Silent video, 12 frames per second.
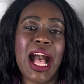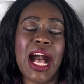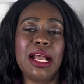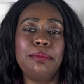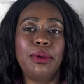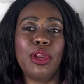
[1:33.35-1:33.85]

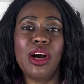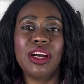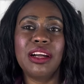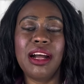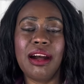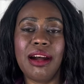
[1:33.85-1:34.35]
I blog
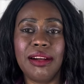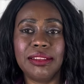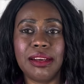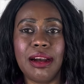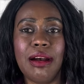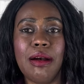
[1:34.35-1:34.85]
at
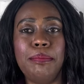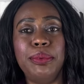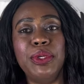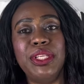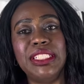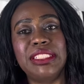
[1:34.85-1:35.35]

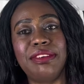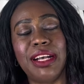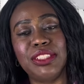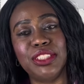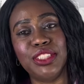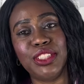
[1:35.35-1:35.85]

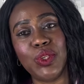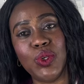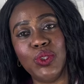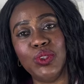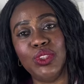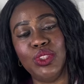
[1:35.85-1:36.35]

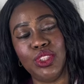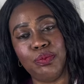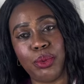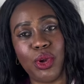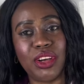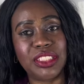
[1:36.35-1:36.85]

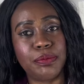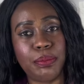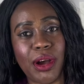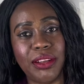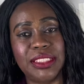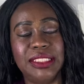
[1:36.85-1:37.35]

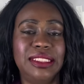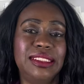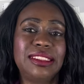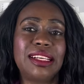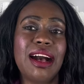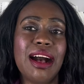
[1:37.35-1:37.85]

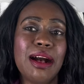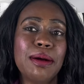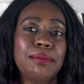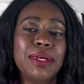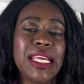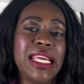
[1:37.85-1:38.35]

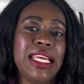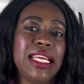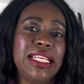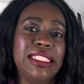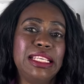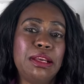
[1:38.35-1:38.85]
beautysfashionzone.blogspot.com.
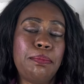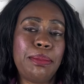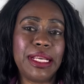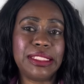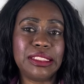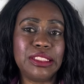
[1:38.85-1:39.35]
It's a
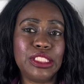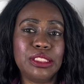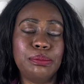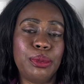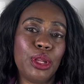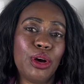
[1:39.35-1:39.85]
personal
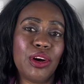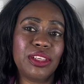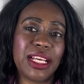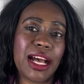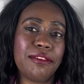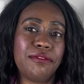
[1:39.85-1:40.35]
blog
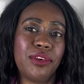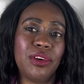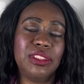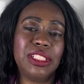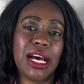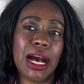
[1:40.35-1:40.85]
that I've
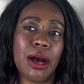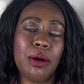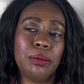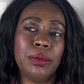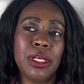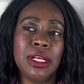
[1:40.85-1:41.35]
run
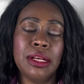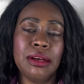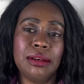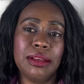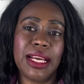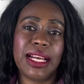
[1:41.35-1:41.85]
now,
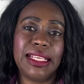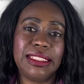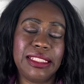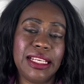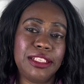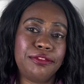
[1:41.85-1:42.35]
like I
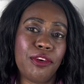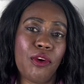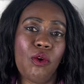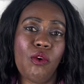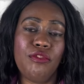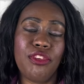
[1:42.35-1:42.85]
said, for
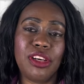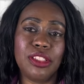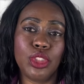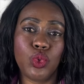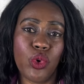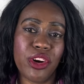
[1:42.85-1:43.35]
over
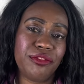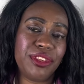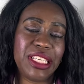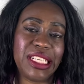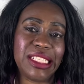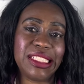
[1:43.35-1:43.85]
12
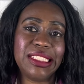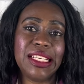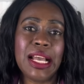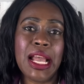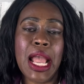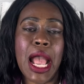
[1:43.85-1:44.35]
years.
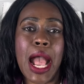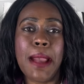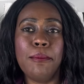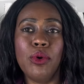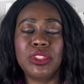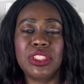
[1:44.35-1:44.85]
I
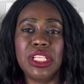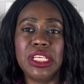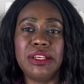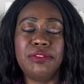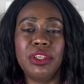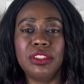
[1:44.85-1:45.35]

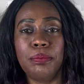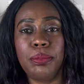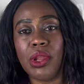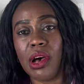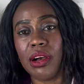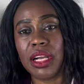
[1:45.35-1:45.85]
mostly run the
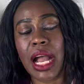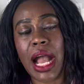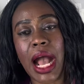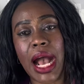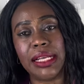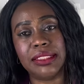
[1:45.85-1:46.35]
blog
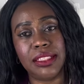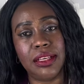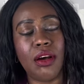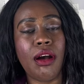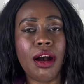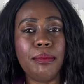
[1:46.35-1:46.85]
as a
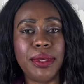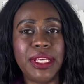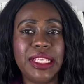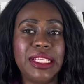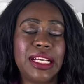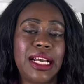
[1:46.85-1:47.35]

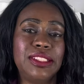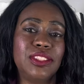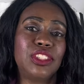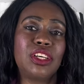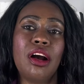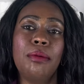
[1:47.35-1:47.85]
hobby. I
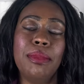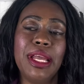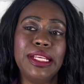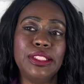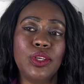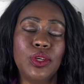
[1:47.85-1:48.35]
just
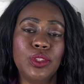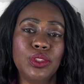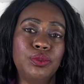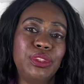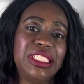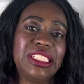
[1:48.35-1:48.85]
comment
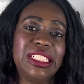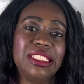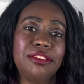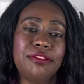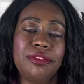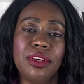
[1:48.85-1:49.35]
on
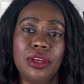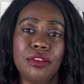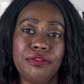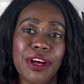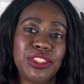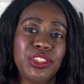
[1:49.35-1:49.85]
recent
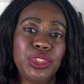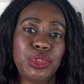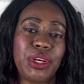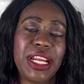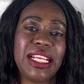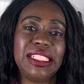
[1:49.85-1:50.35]
fashion
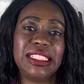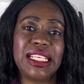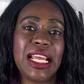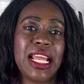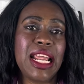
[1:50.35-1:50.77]
trends